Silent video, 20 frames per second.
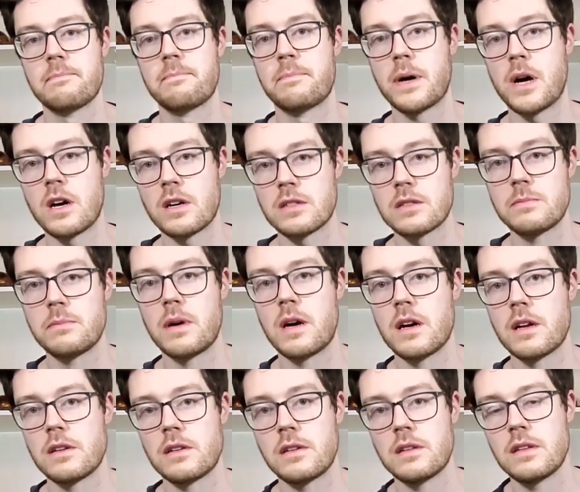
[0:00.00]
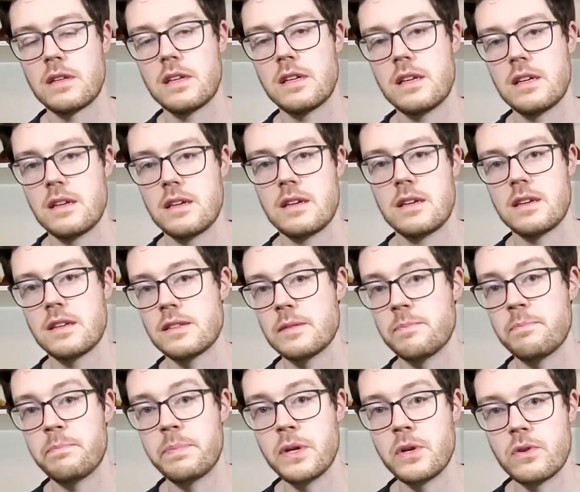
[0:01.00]
box model, is
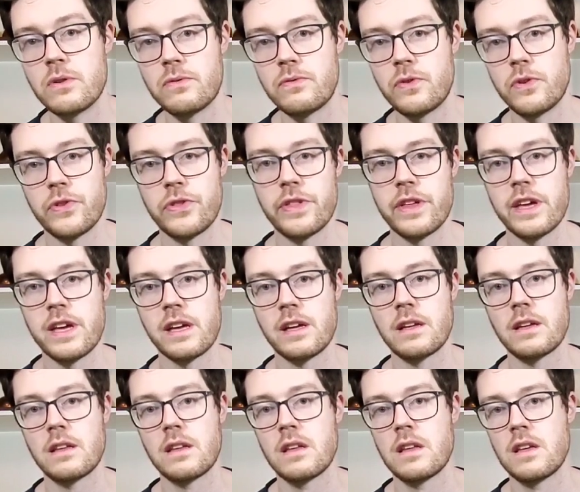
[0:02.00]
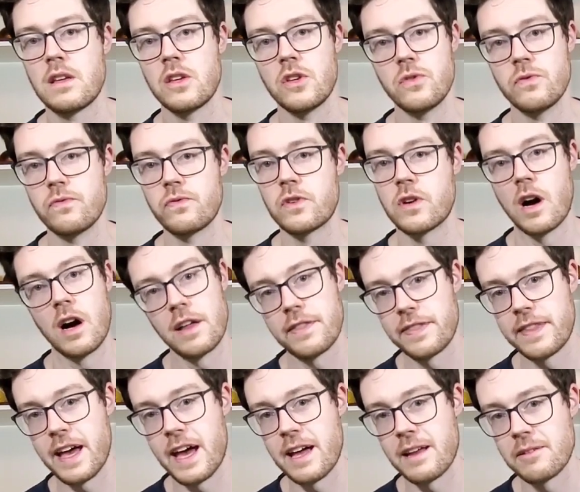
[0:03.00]
a beautiful thing. You've
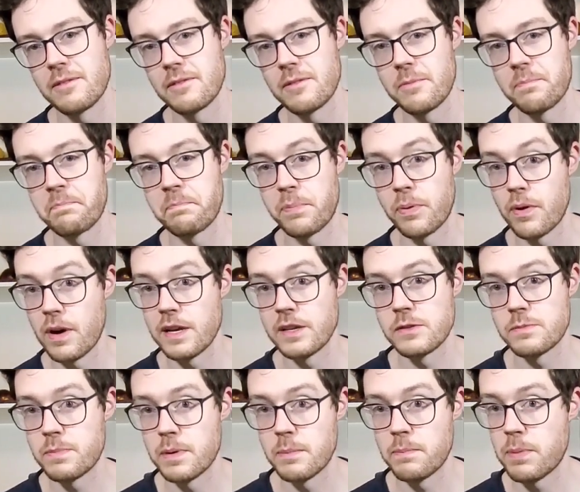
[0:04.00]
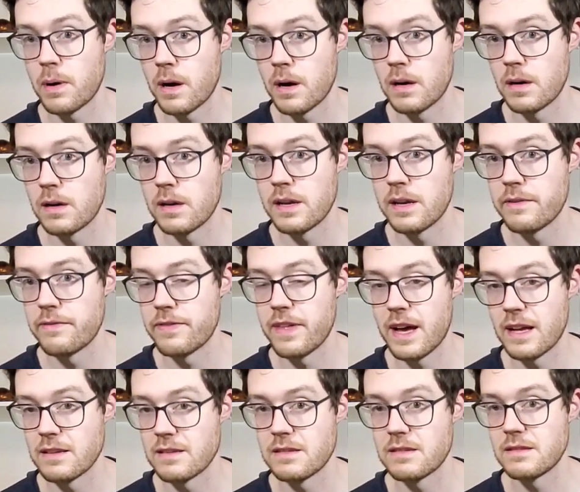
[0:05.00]
got that price per part if
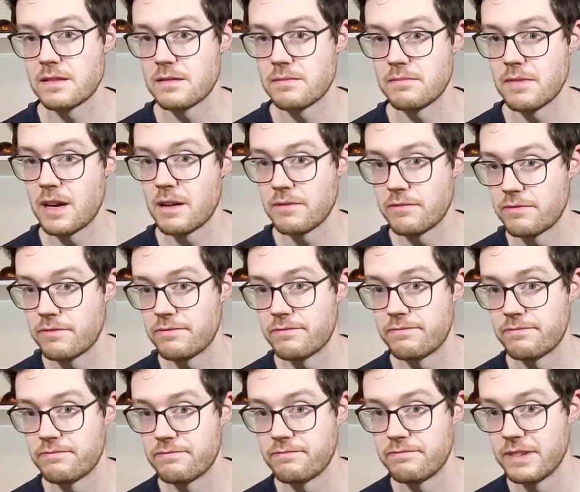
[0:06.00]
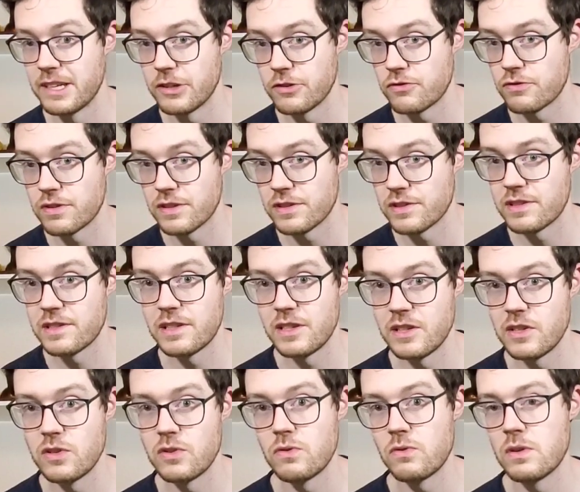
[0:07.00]
that's of interest to
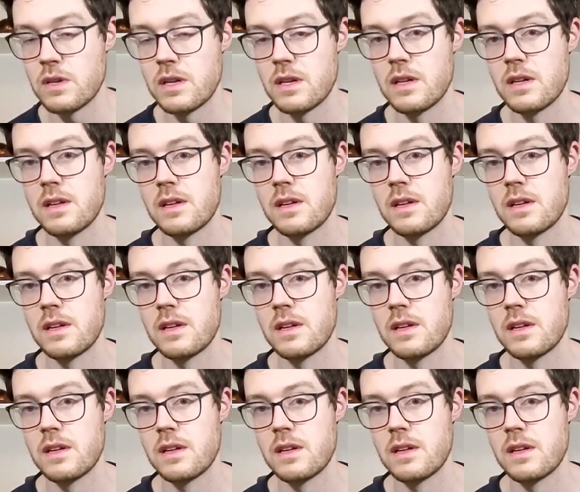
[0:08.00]
you.